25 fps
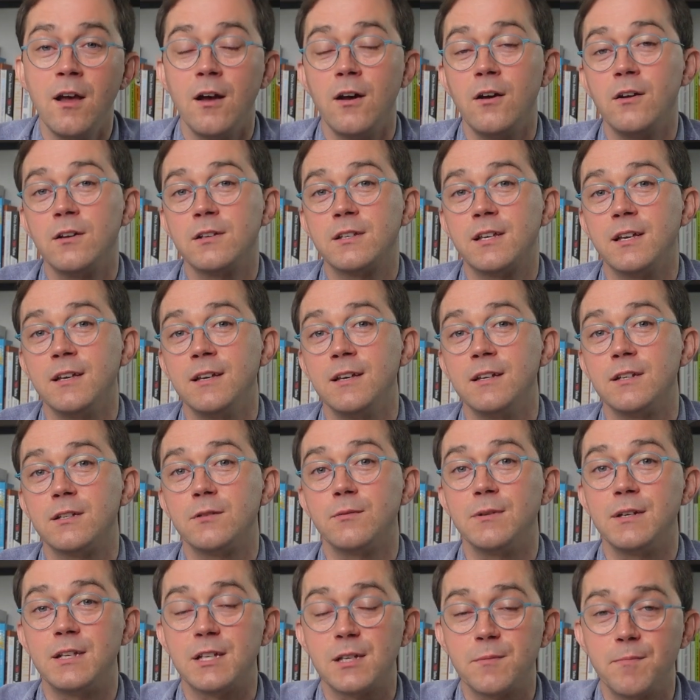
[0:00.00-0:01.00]
asking it
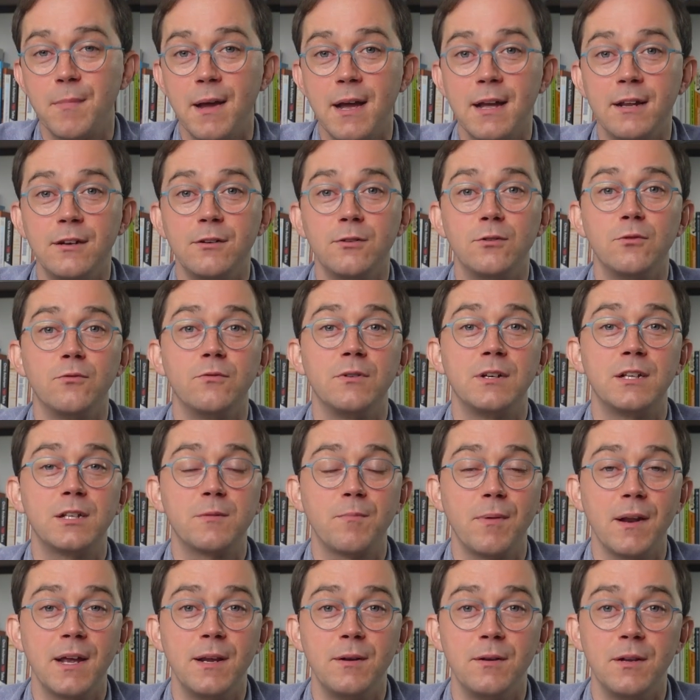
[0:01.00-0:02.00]
to expand or
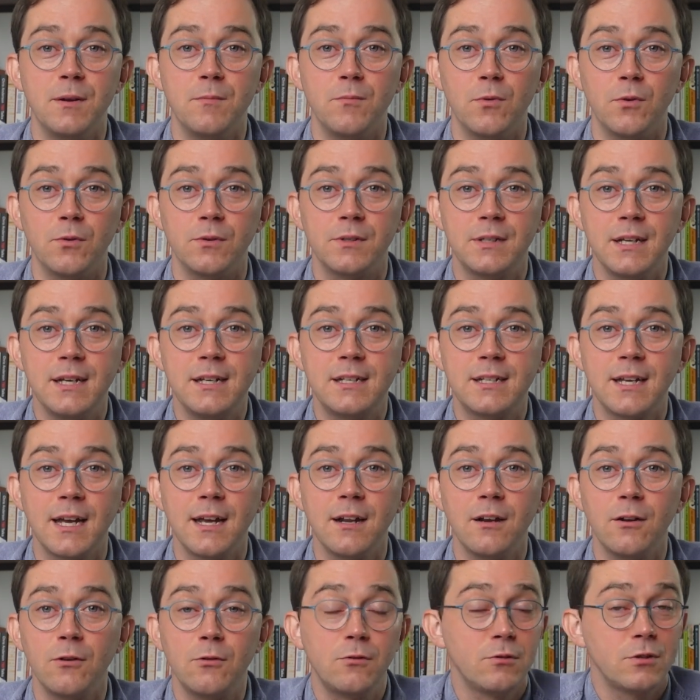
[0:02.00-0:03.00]
explain in more
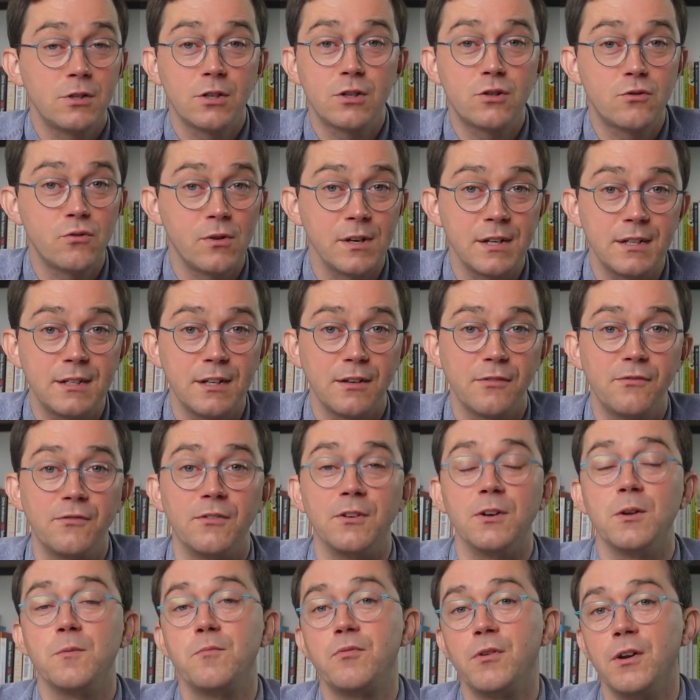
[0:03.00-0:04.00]
detail, or just try a
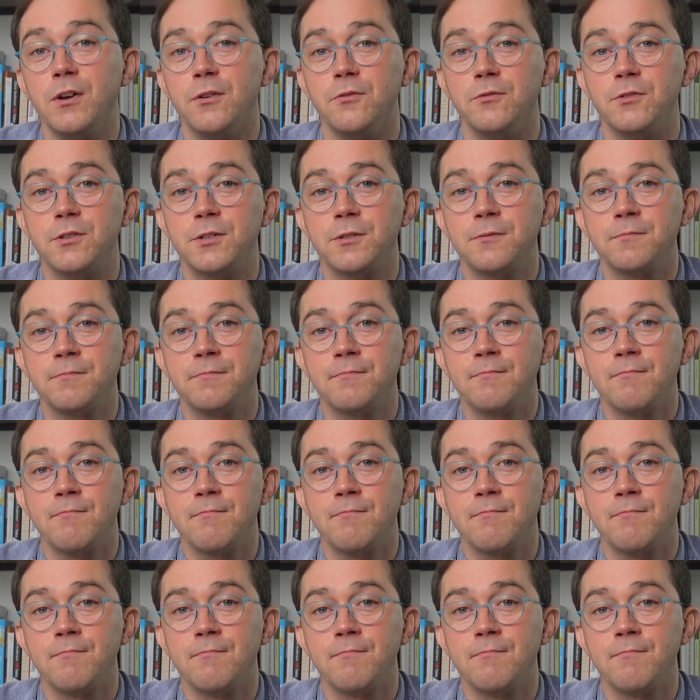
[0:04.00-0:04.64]
different approach.